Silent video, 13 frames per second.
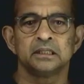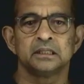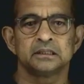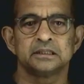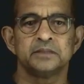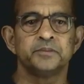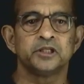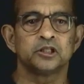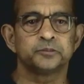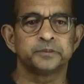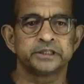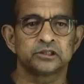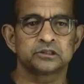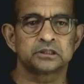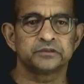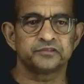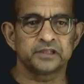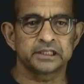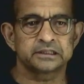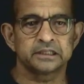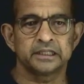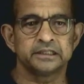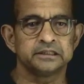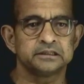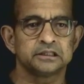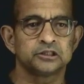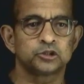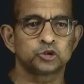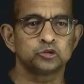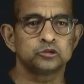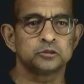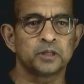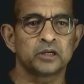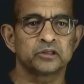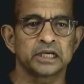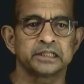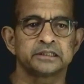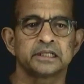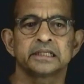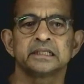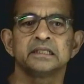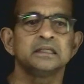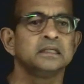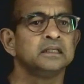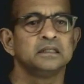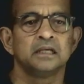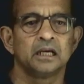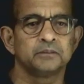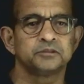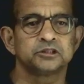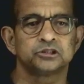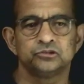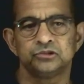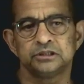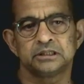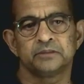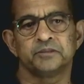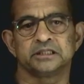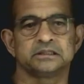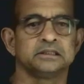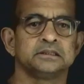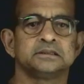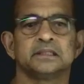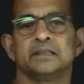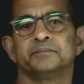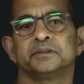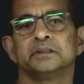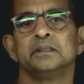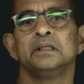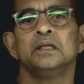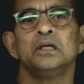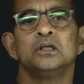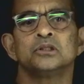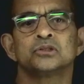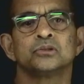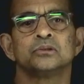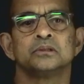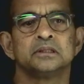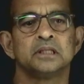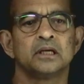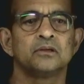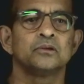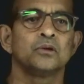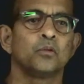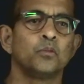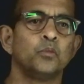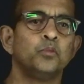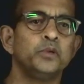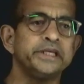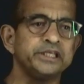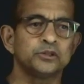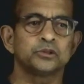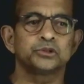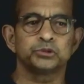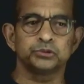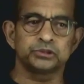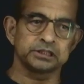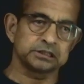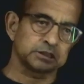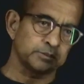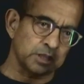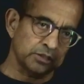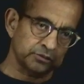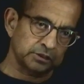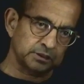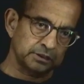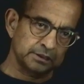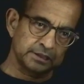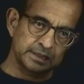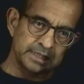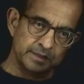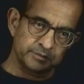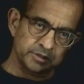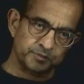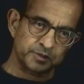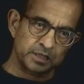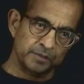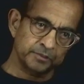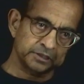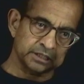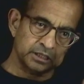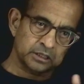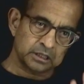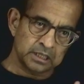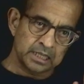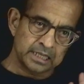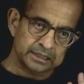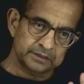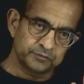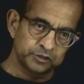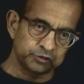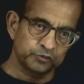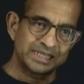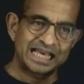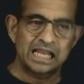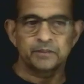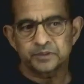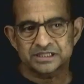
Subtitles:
They may or may not reflect anything true about eye tracking. I'm just using them as an example. So now we know two things about the lambda parameter, which will help us